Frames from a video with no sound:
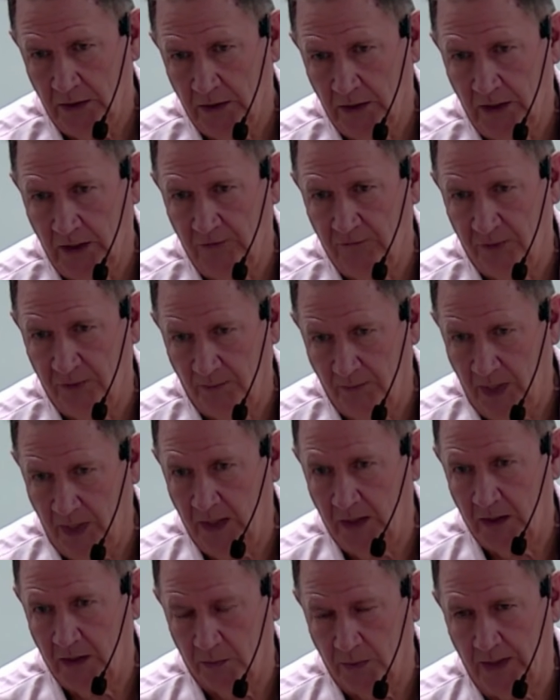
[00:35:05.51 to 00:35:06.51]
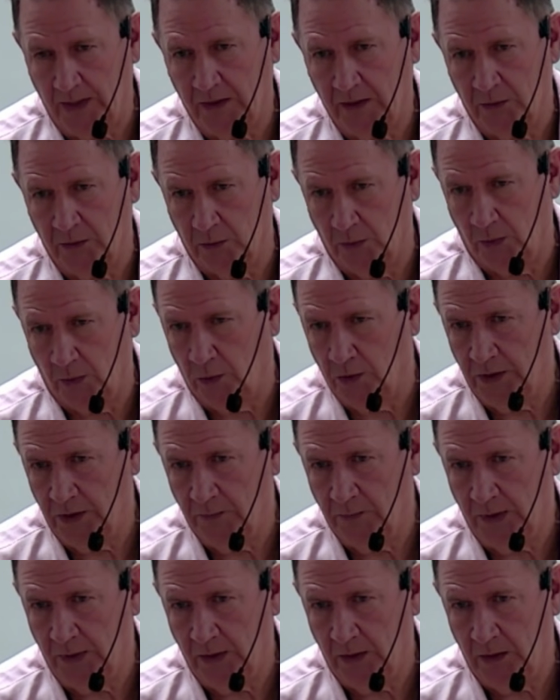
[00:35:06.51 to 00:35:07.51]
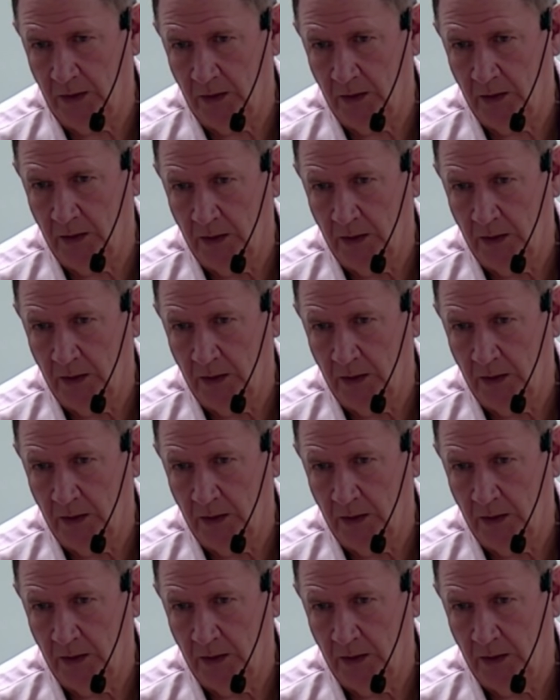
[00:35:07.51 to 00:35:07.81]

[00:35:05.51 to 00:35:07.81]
even make a regular rolling pin